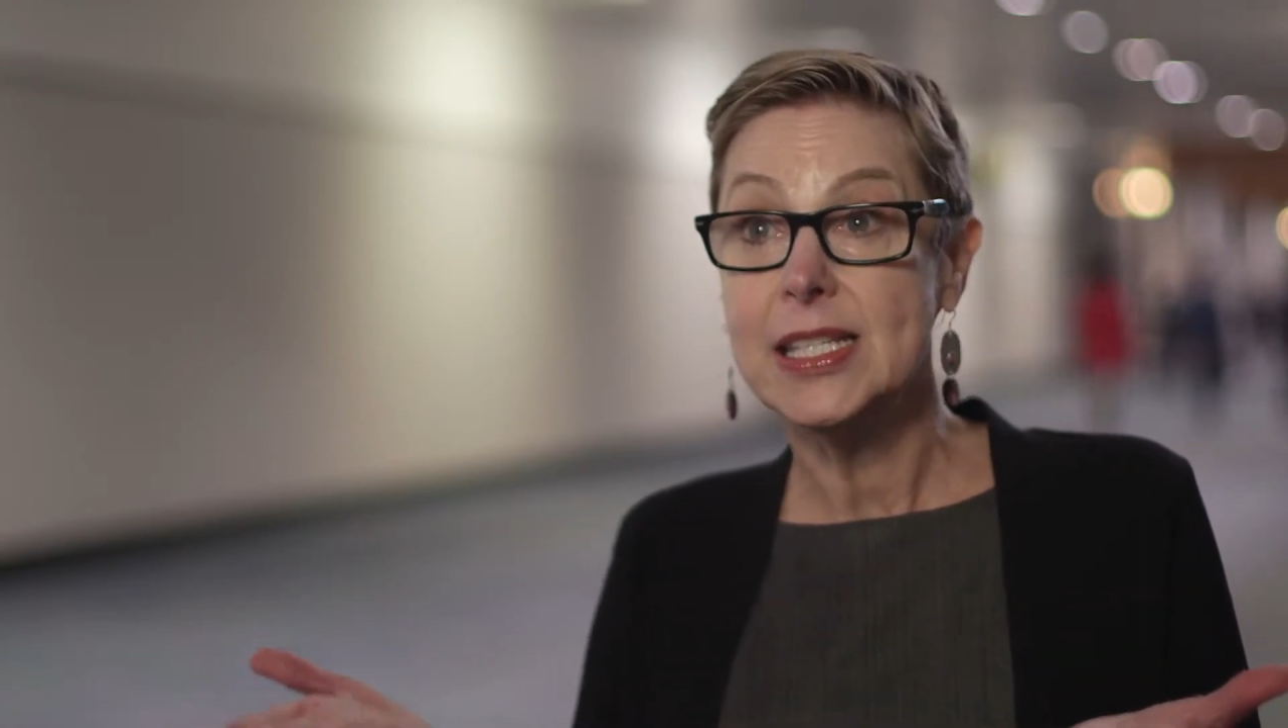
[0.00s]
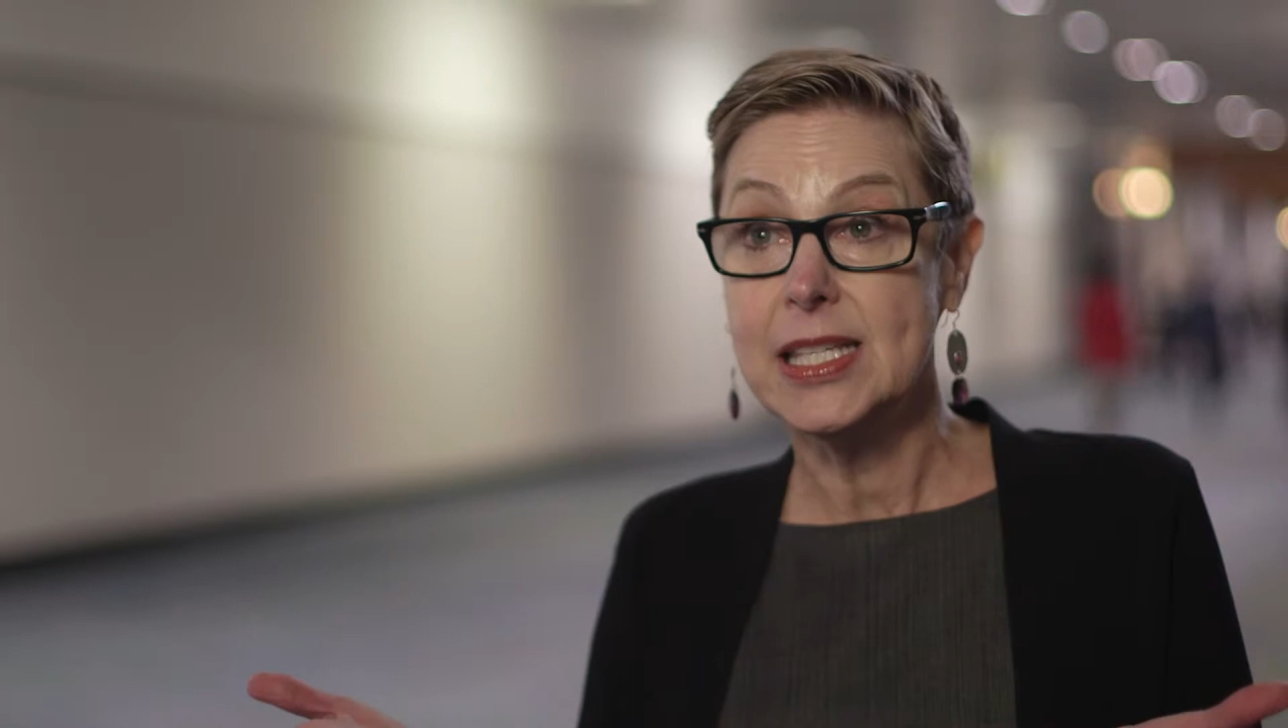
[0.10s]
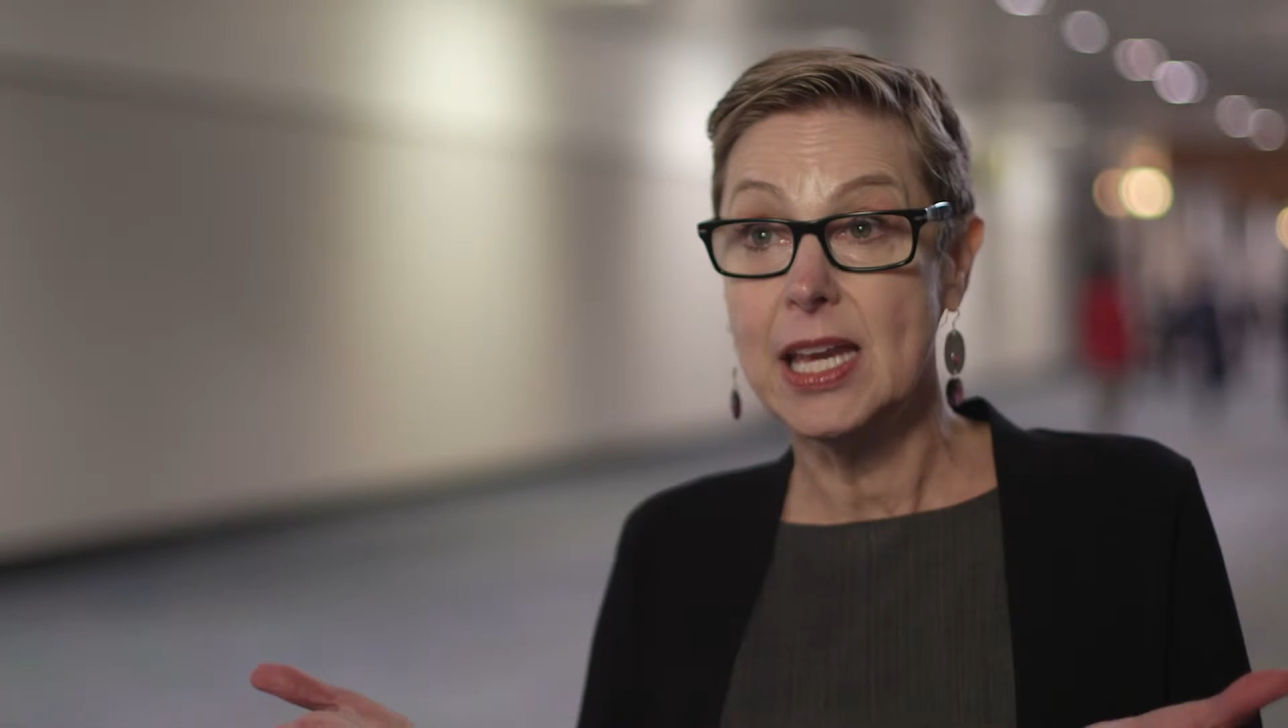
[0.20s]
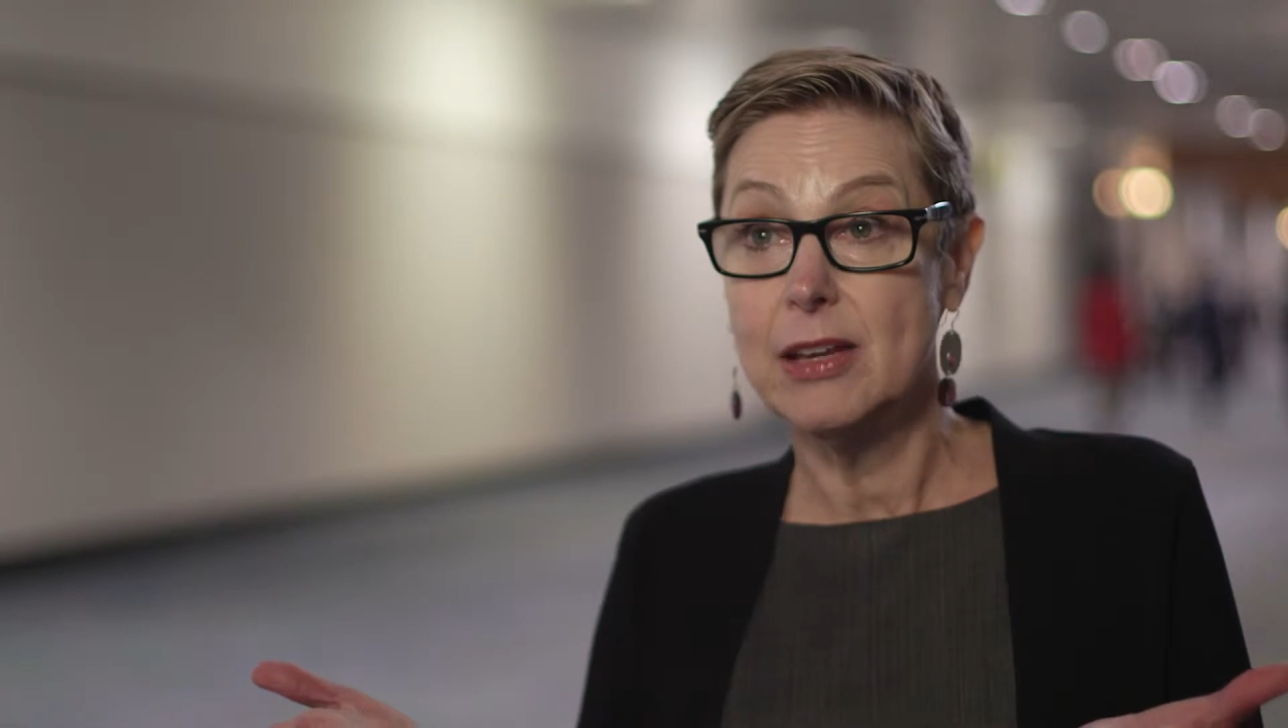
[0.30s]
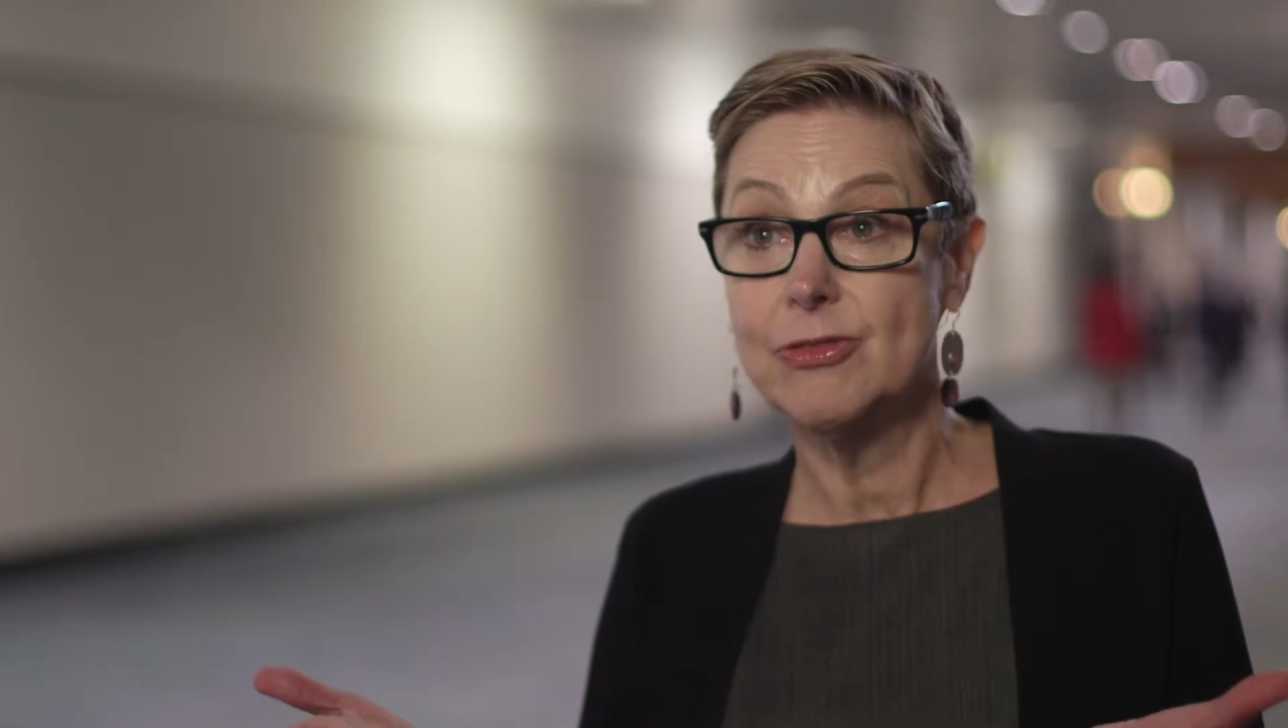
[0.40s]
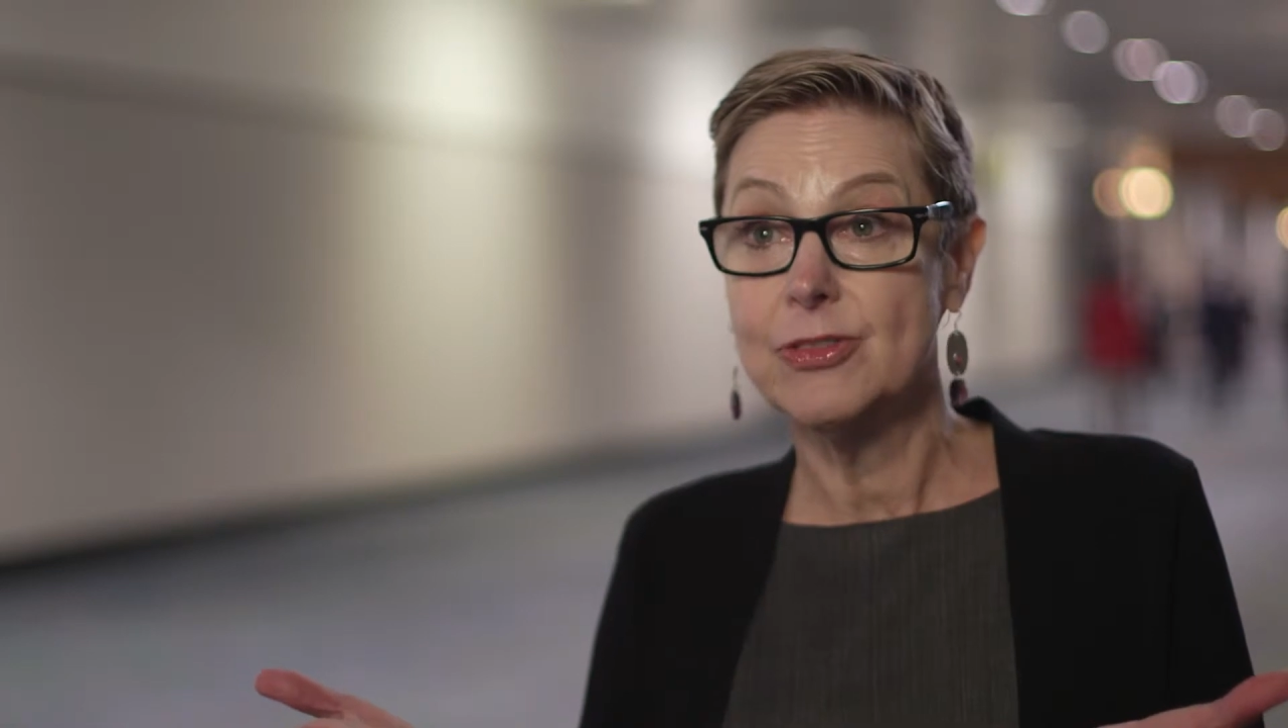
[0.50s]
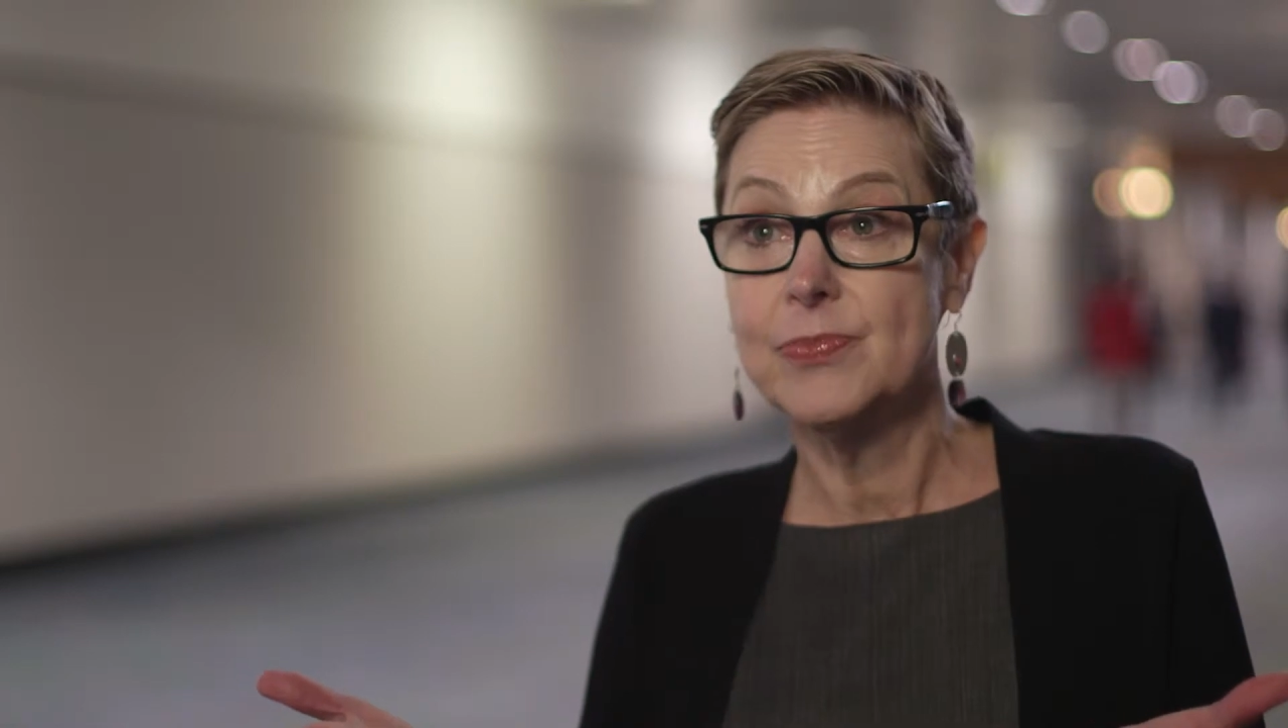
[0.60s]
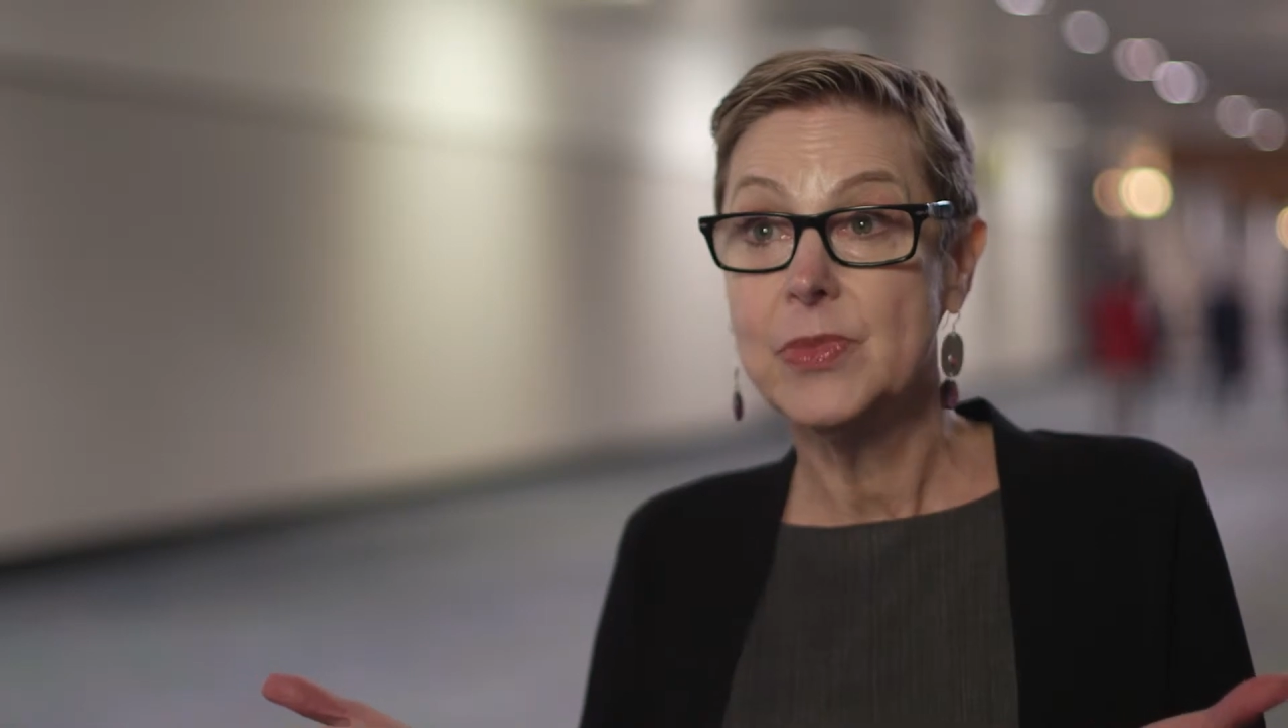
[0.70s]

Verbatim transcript: safe?